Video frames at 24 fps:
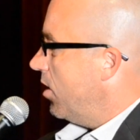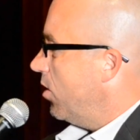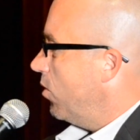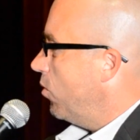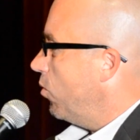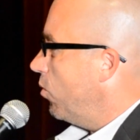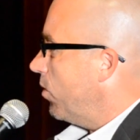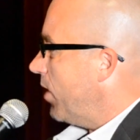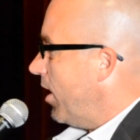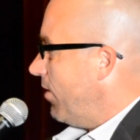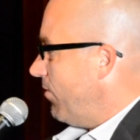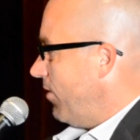
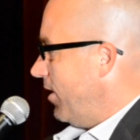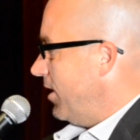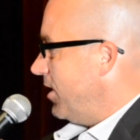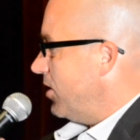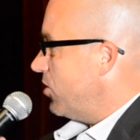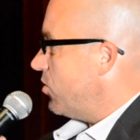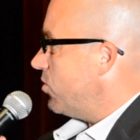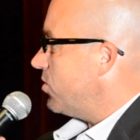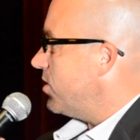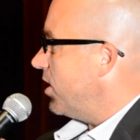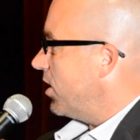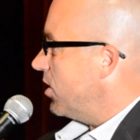What I find
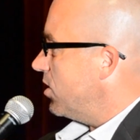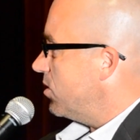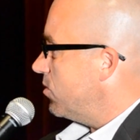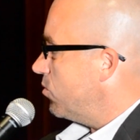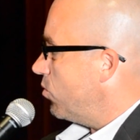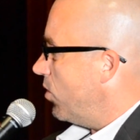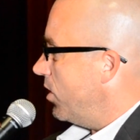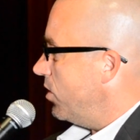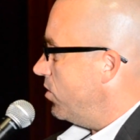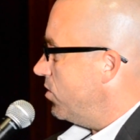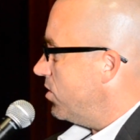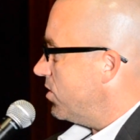interesting
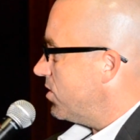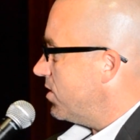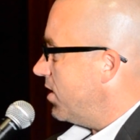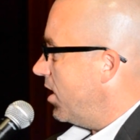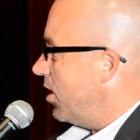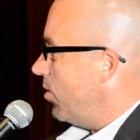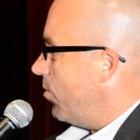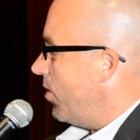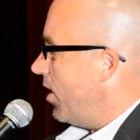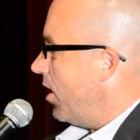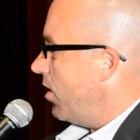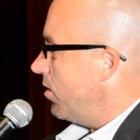is what you just
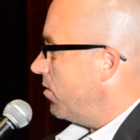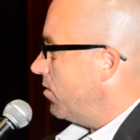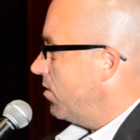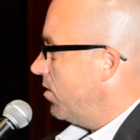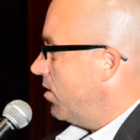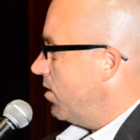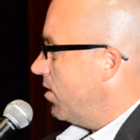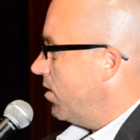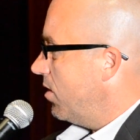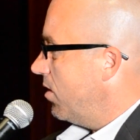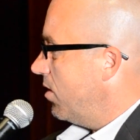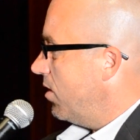said about
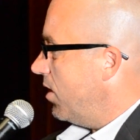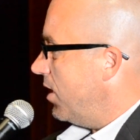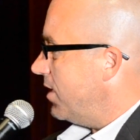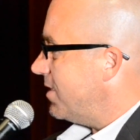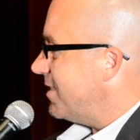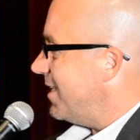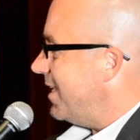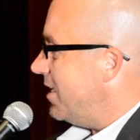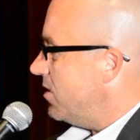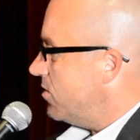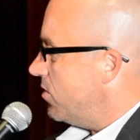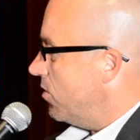
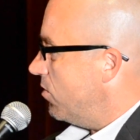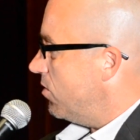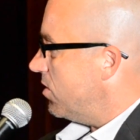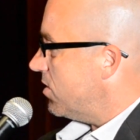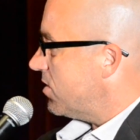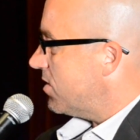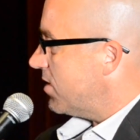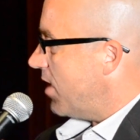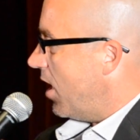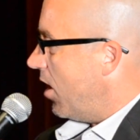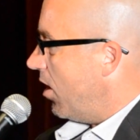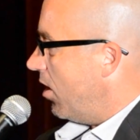it's easier to
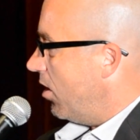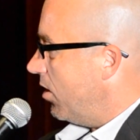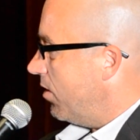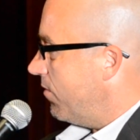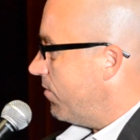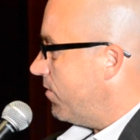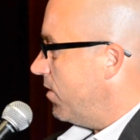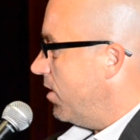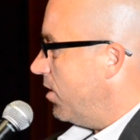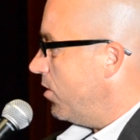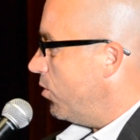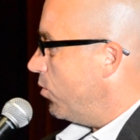sell.
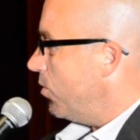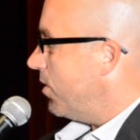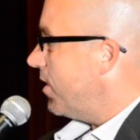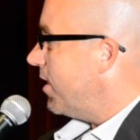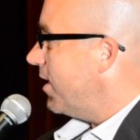If you would